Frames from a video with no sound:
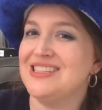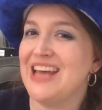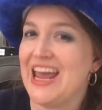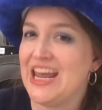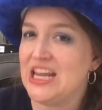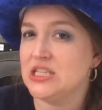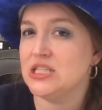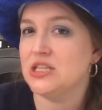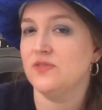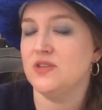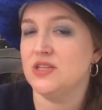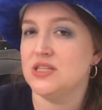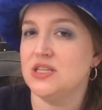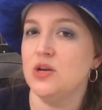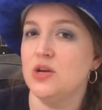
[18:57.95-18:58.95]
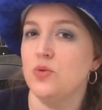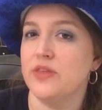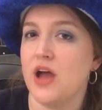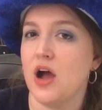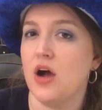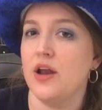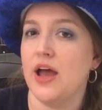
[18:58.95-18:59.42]
taste of Disney
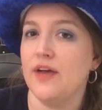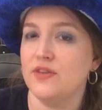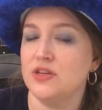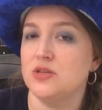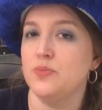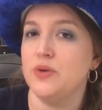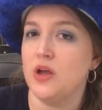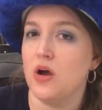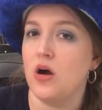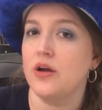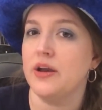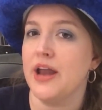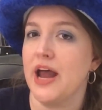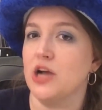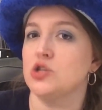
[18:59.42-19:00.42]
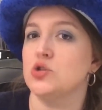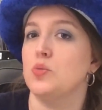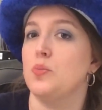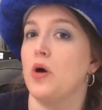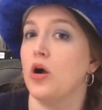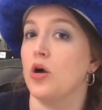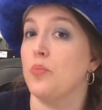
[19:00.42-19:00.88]
without having to be on an actual
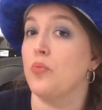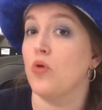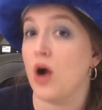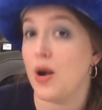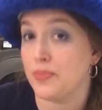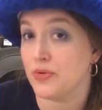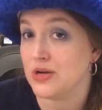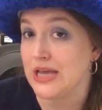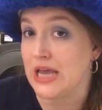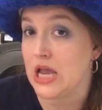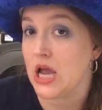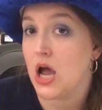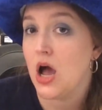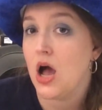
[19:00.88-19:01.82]
park property.